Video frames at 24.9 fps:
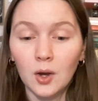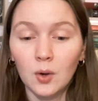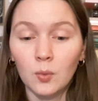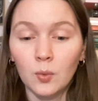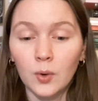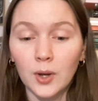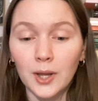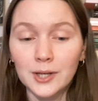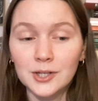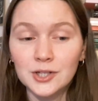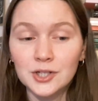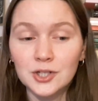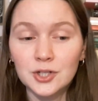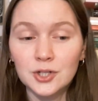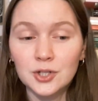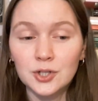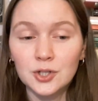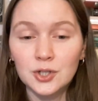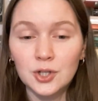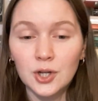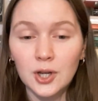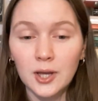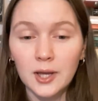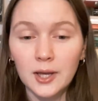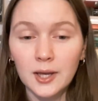
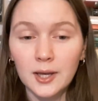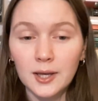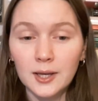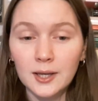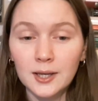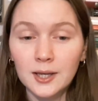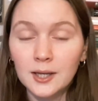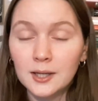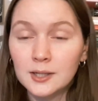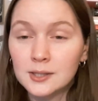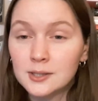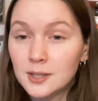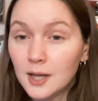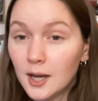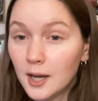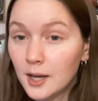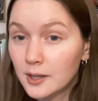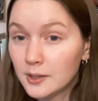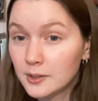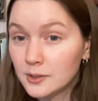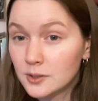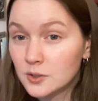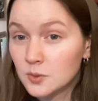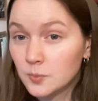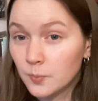which he
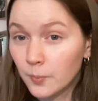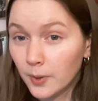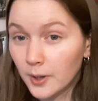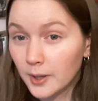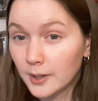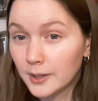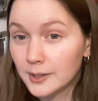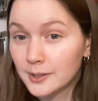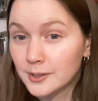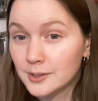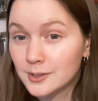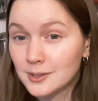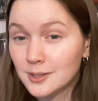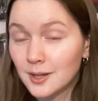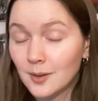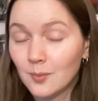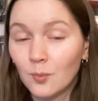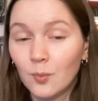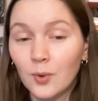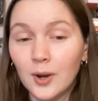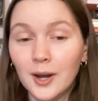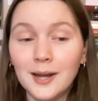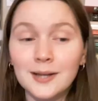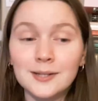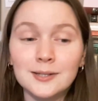does, but in
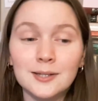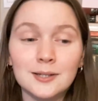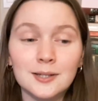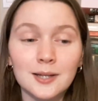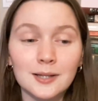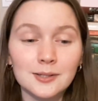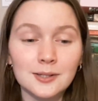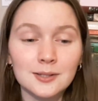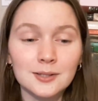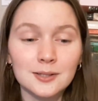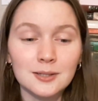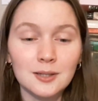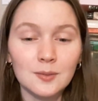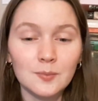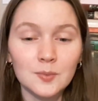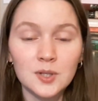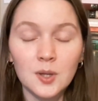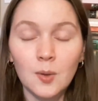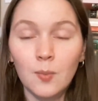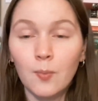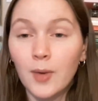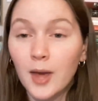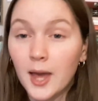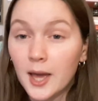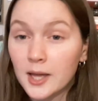some ways it doesn't seem
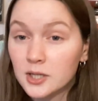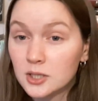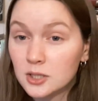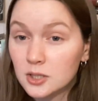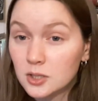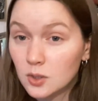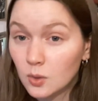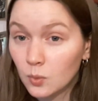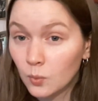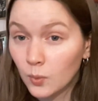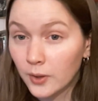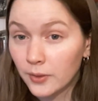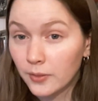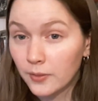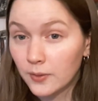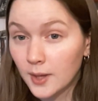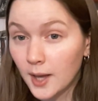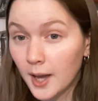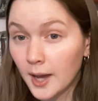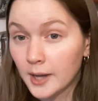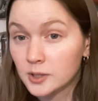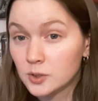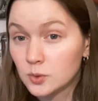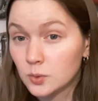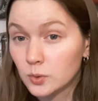to mesh with
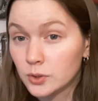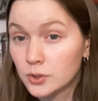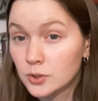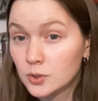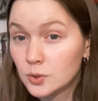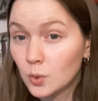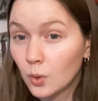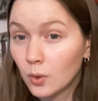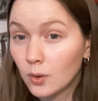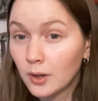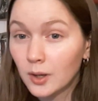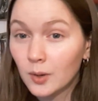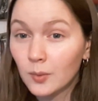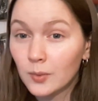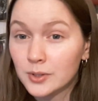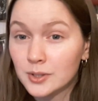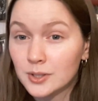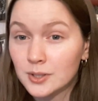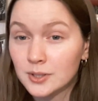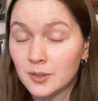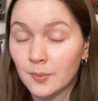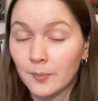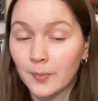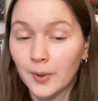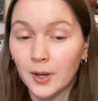the actual story,
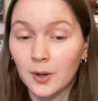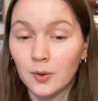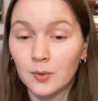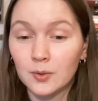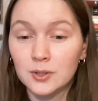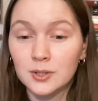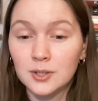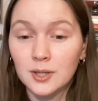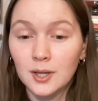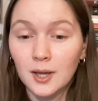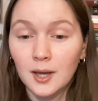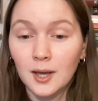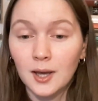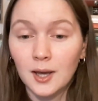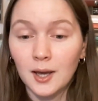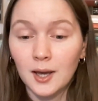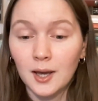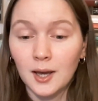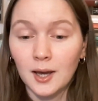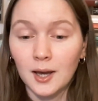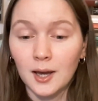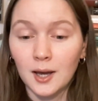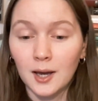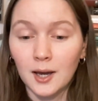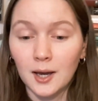which is about
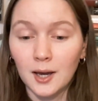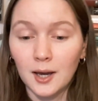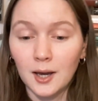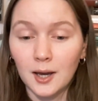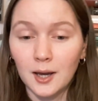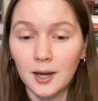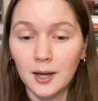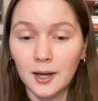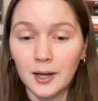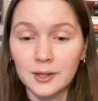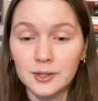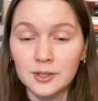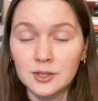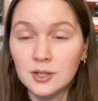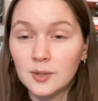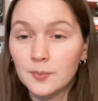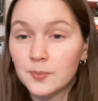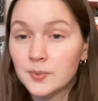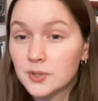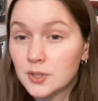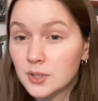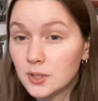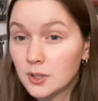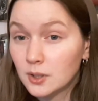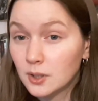a
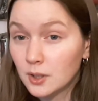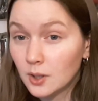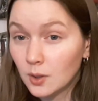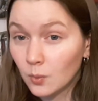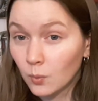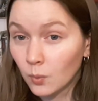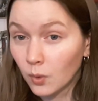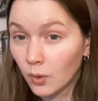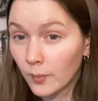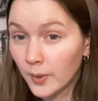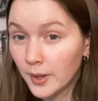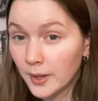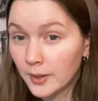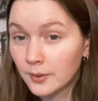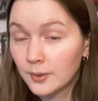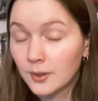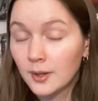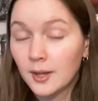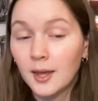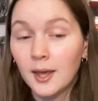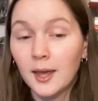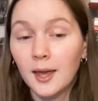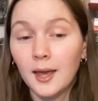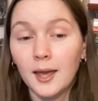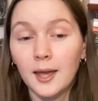gypsy woman
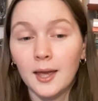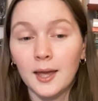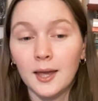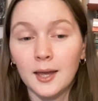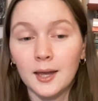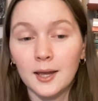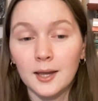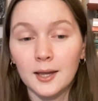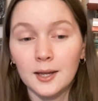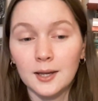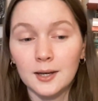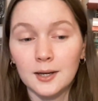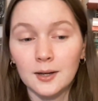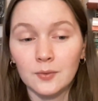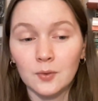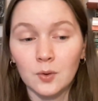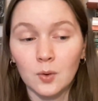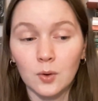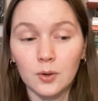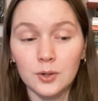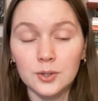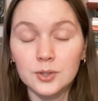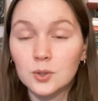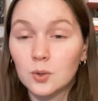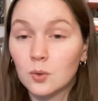and, of
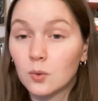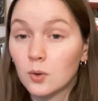course,